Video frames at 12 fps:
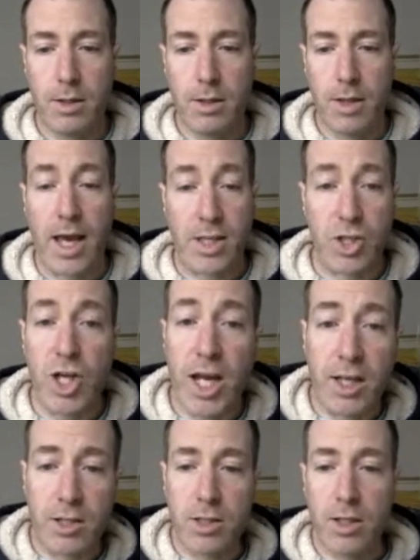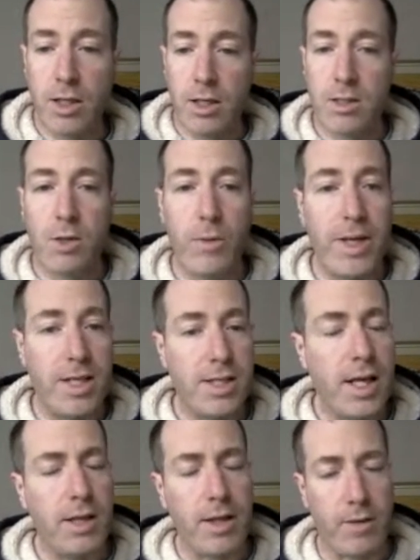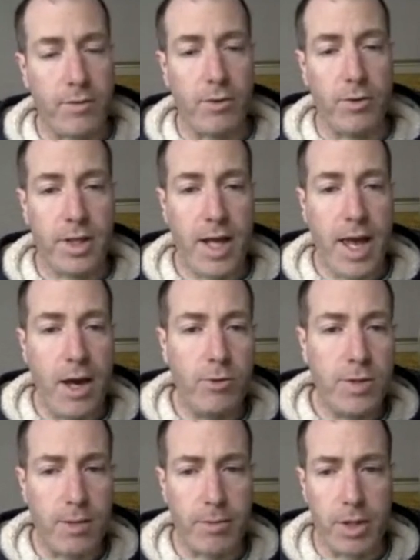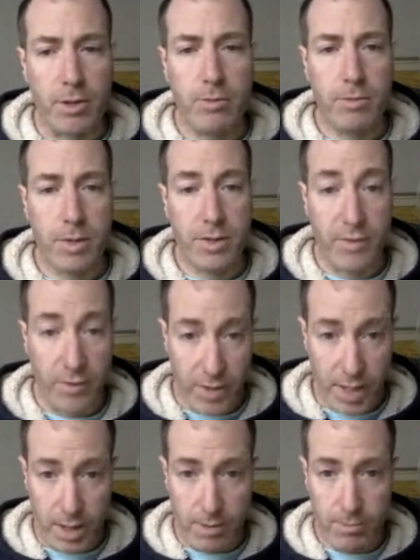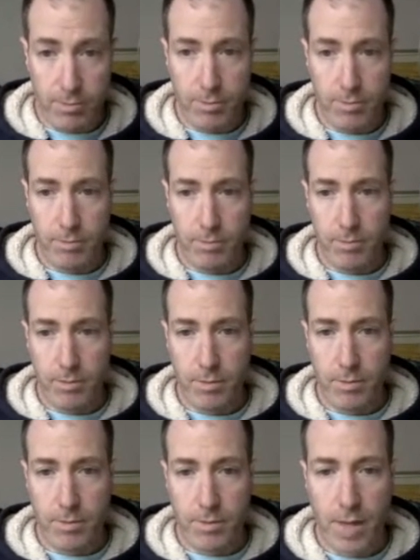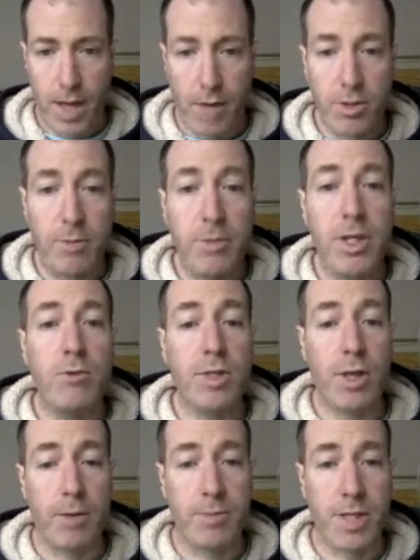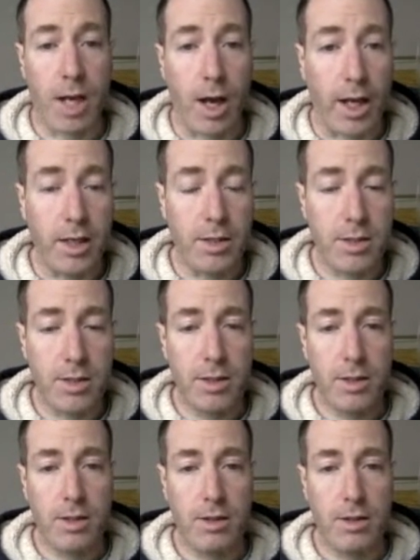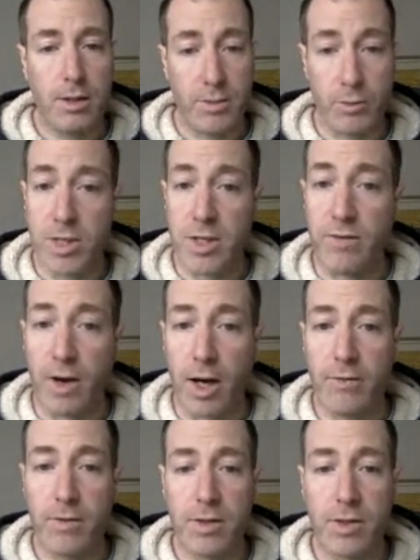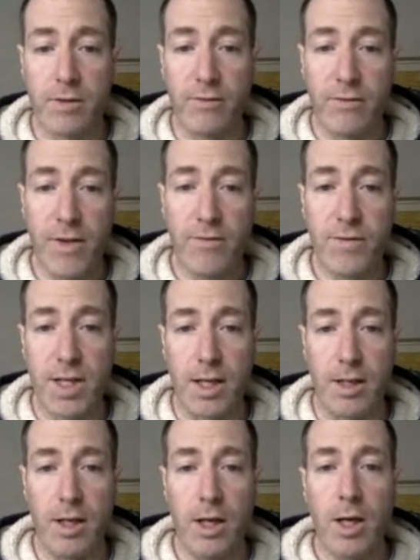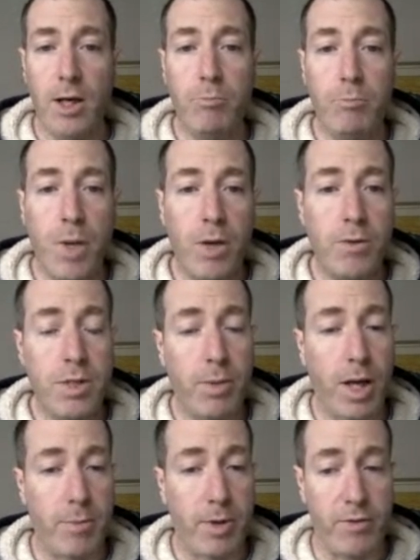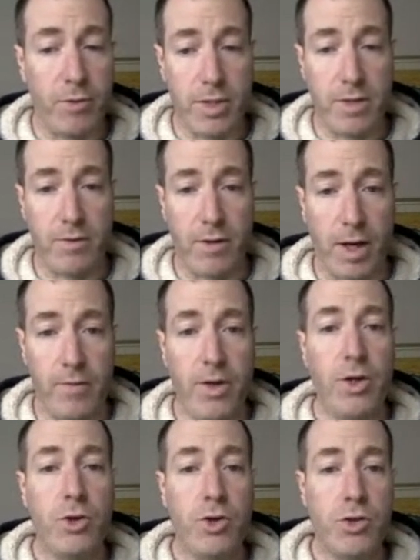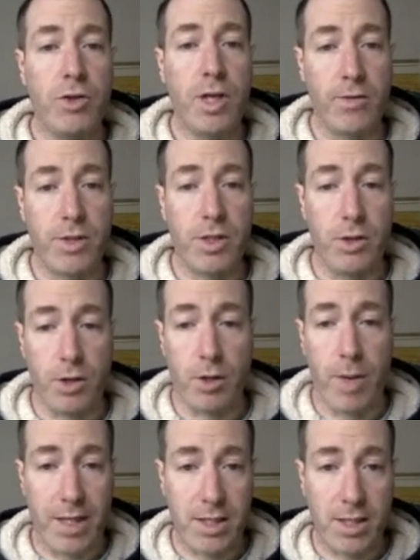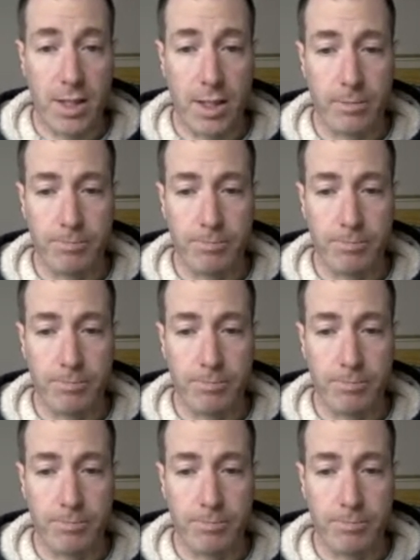It hasn't changed. So we can say, therefore, that LW is 15. LW times the height is 45. So 15 multiplied by 45 should give us the new capacity.